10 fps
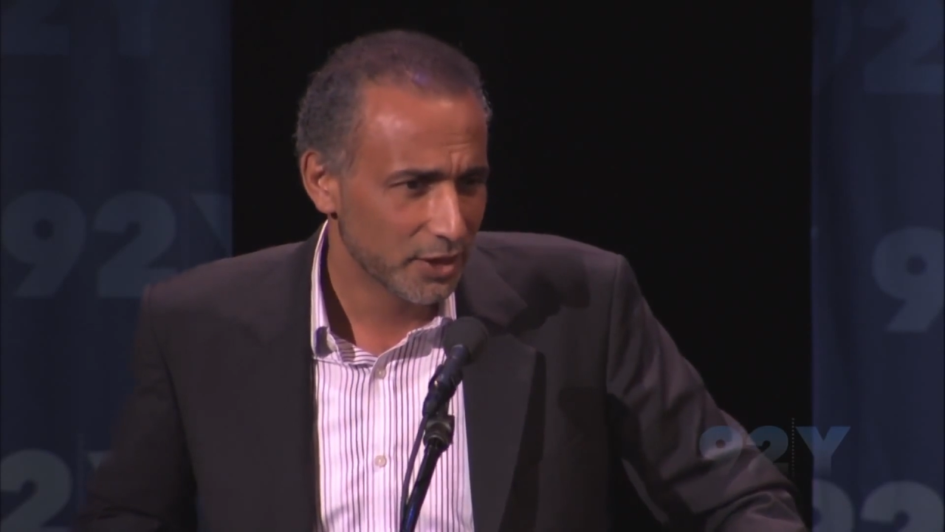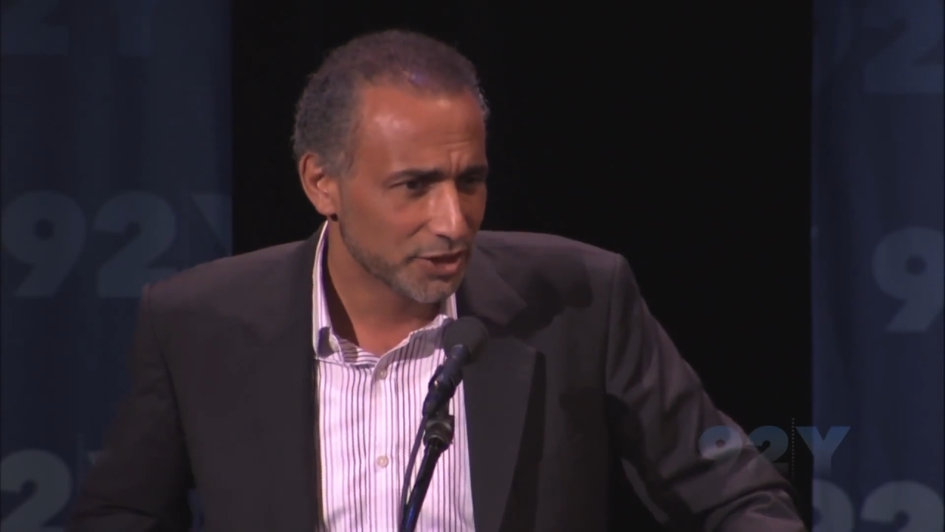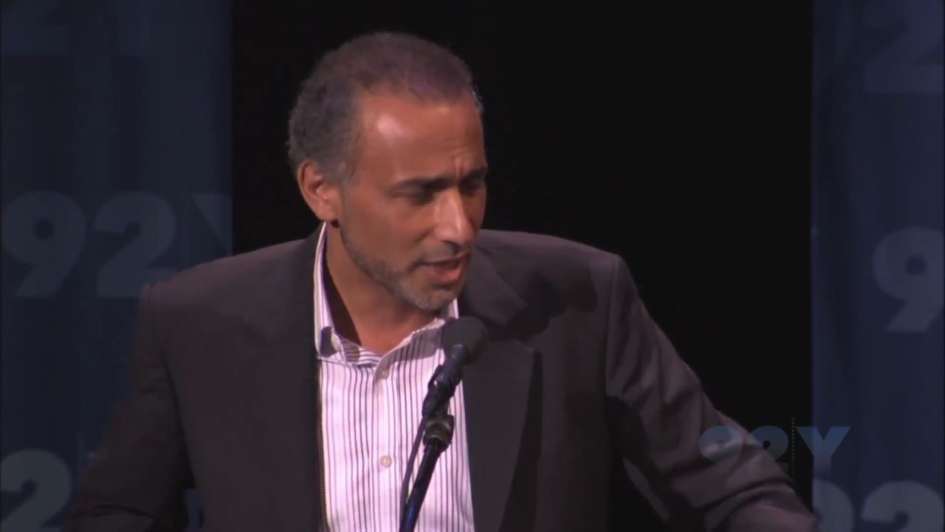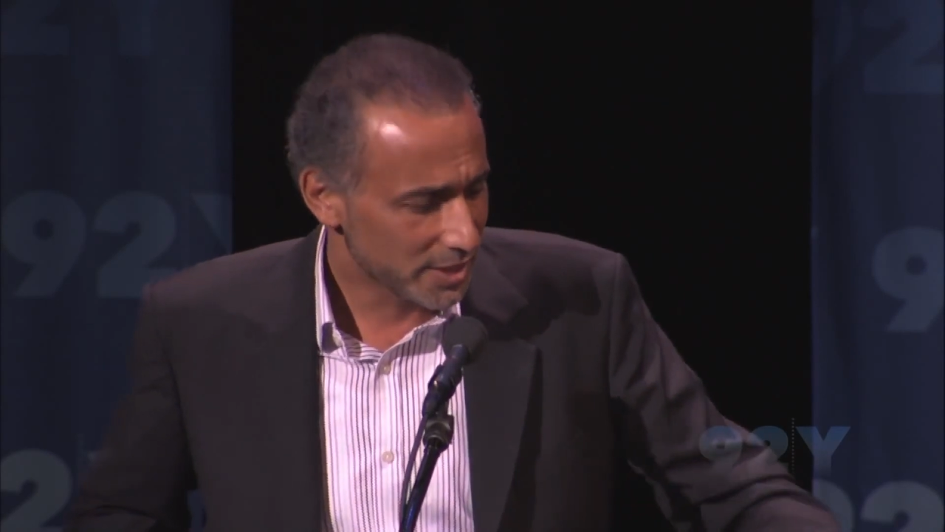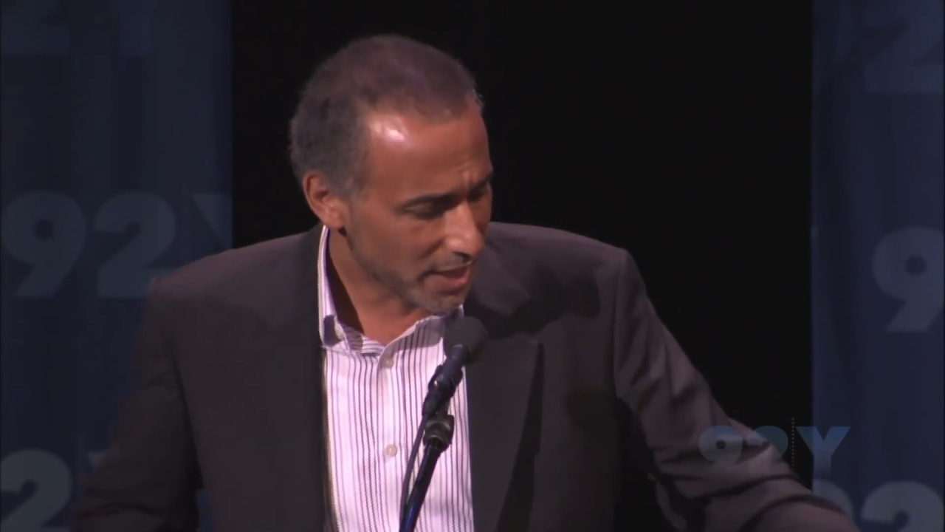
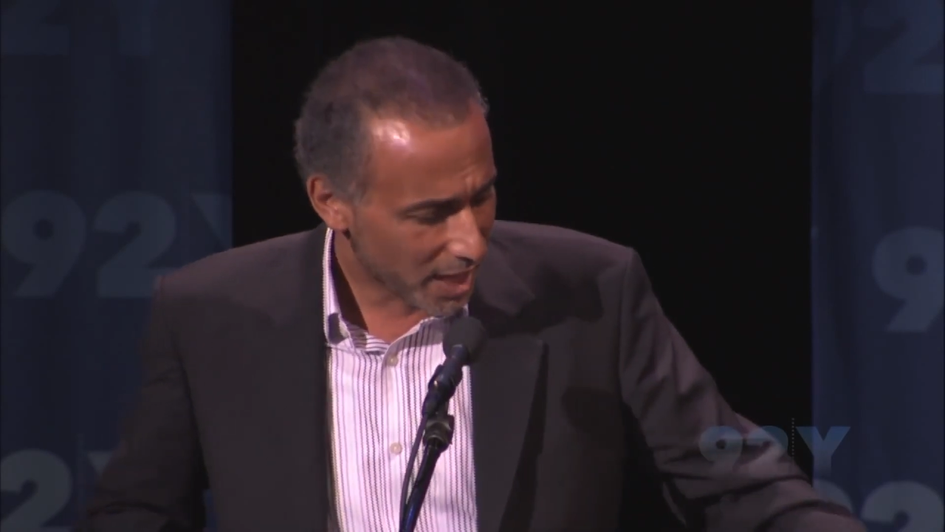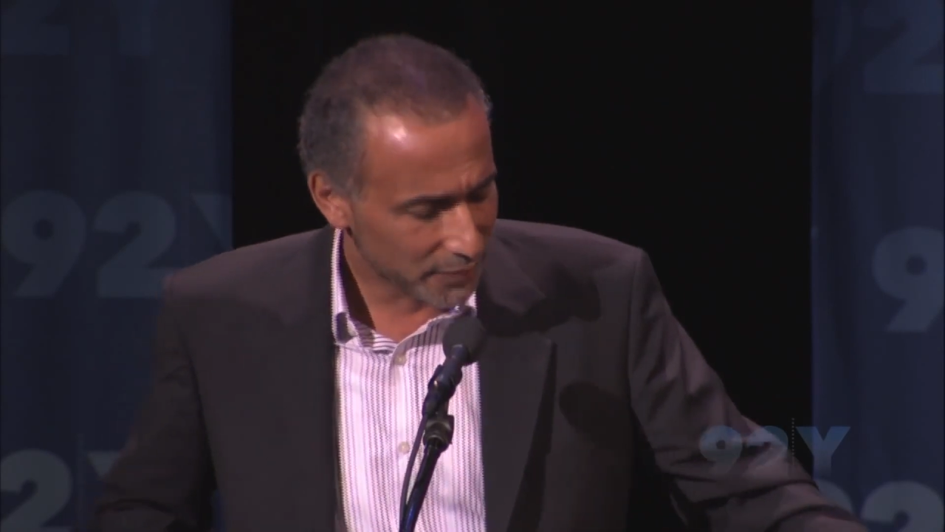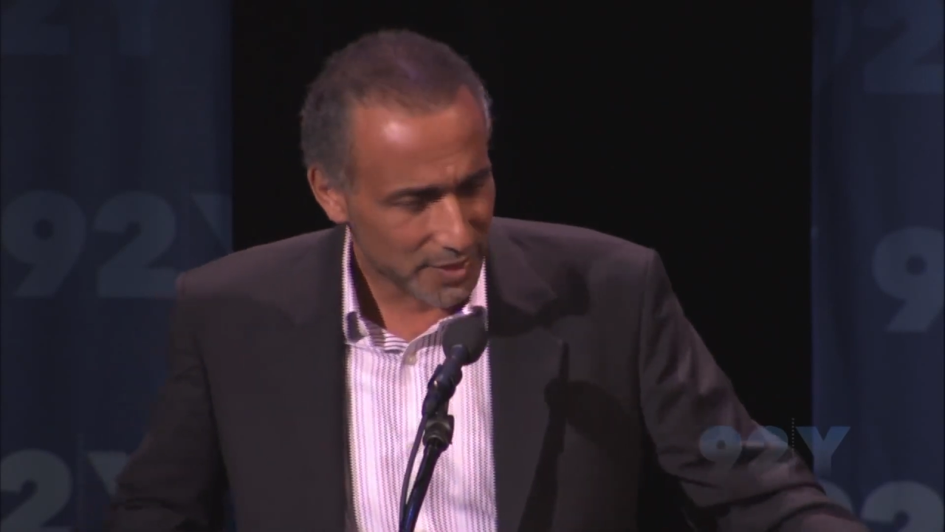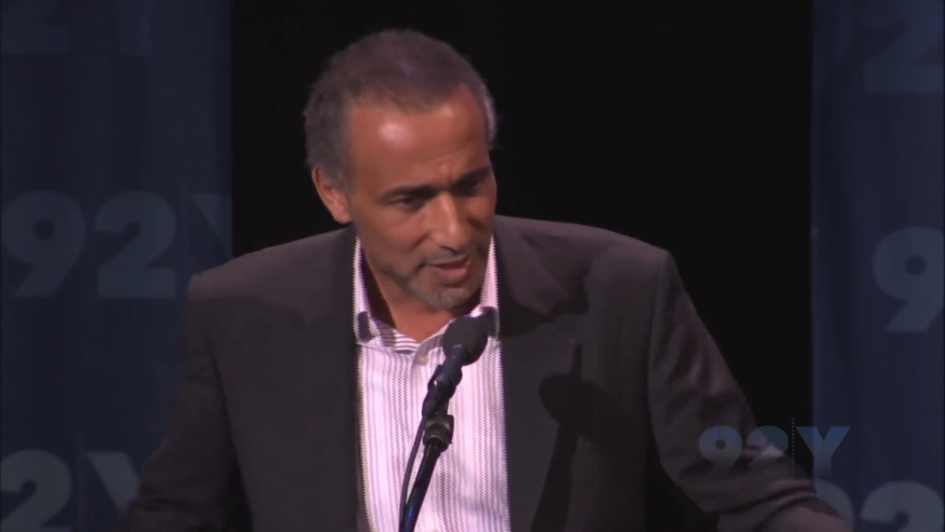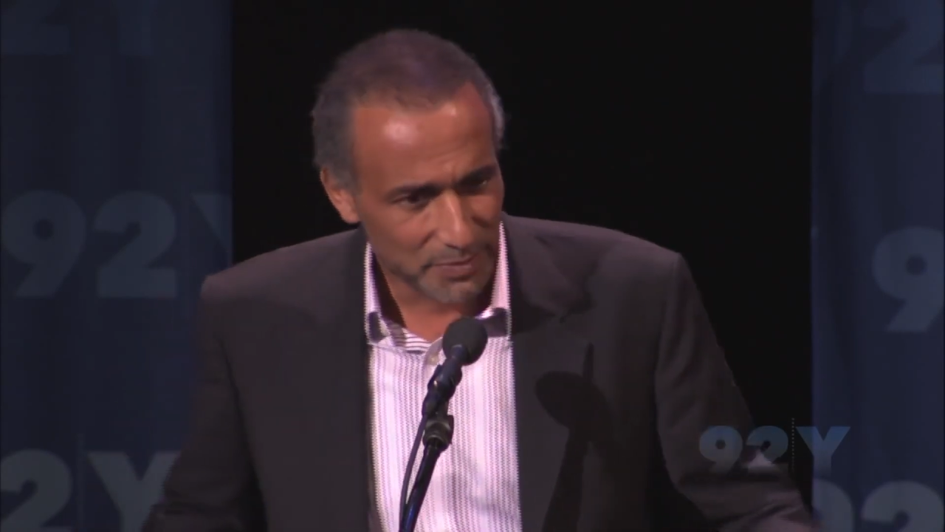Just
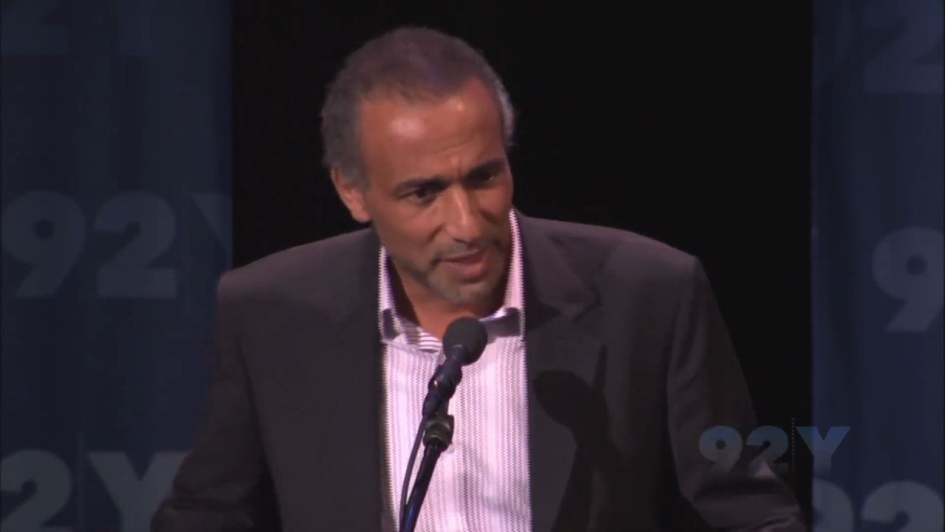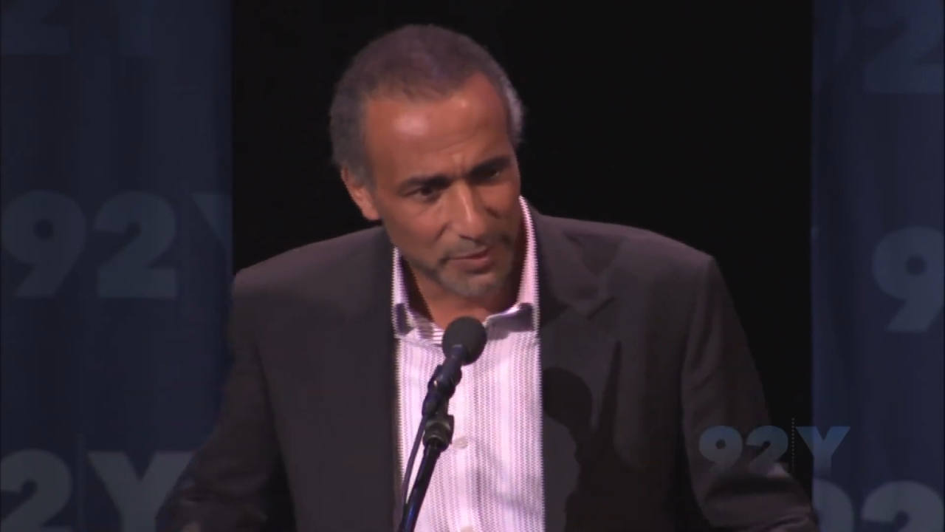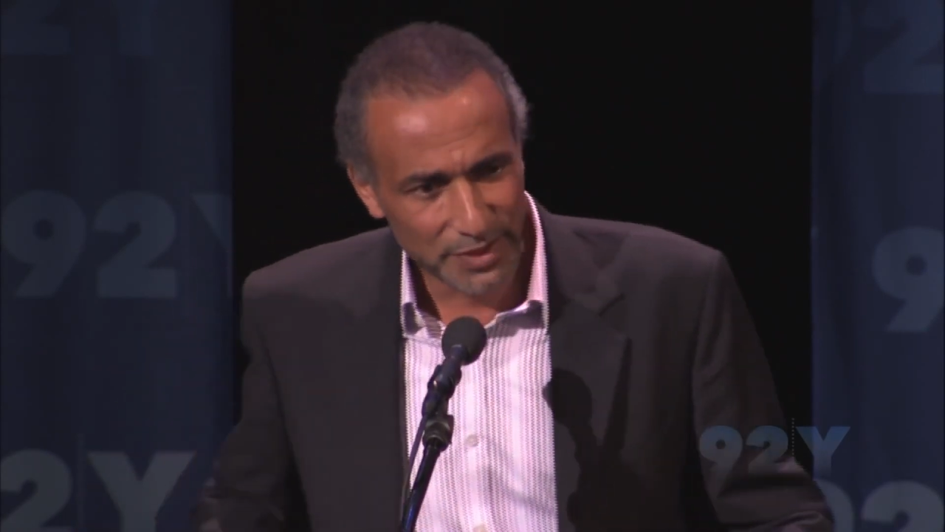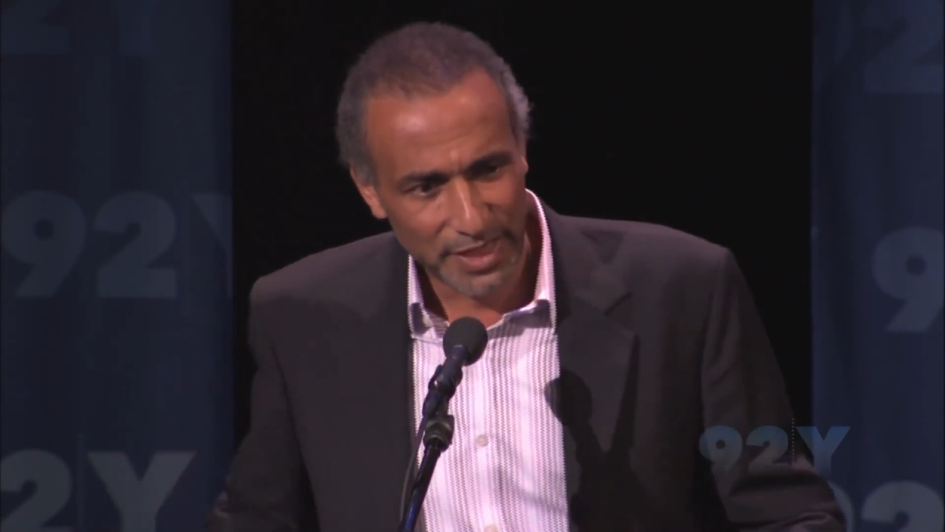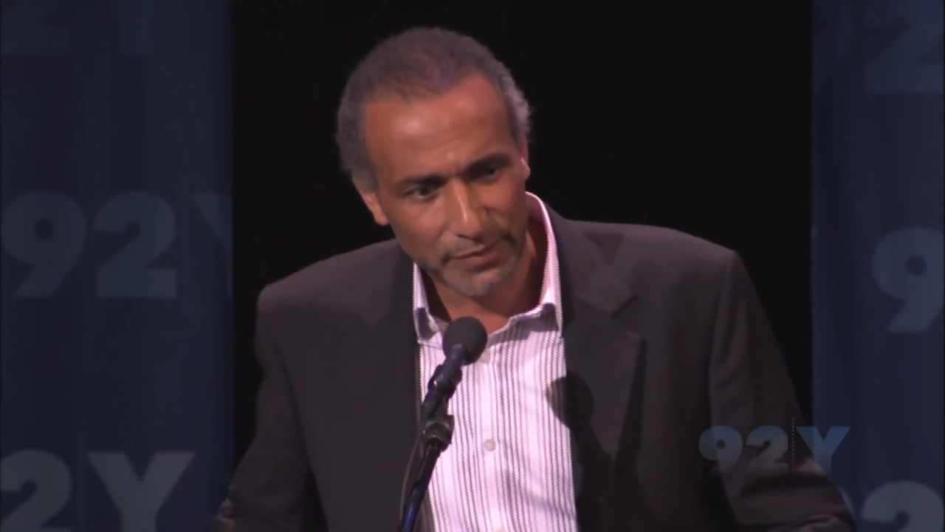after September
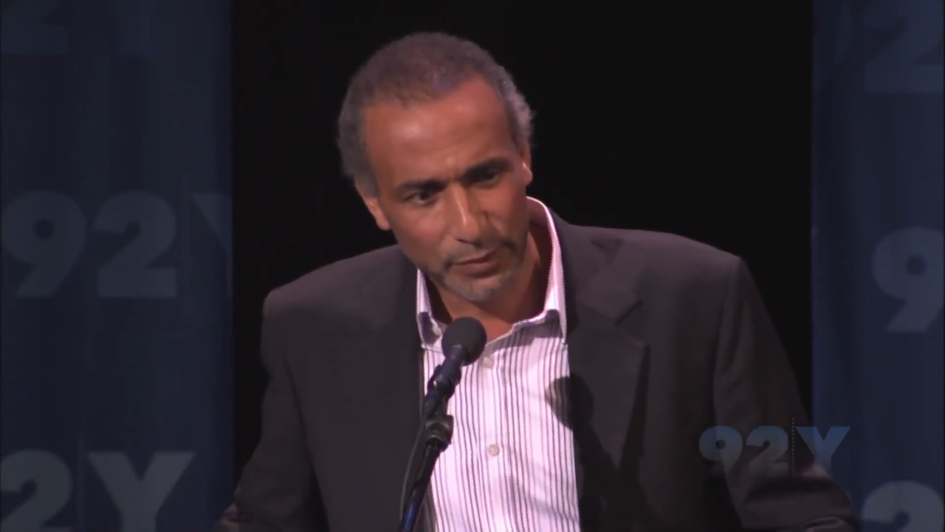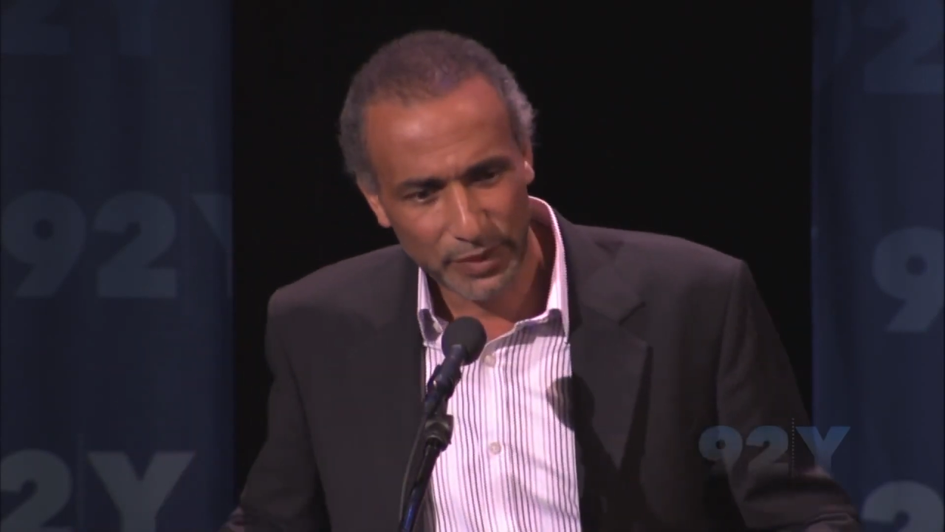11,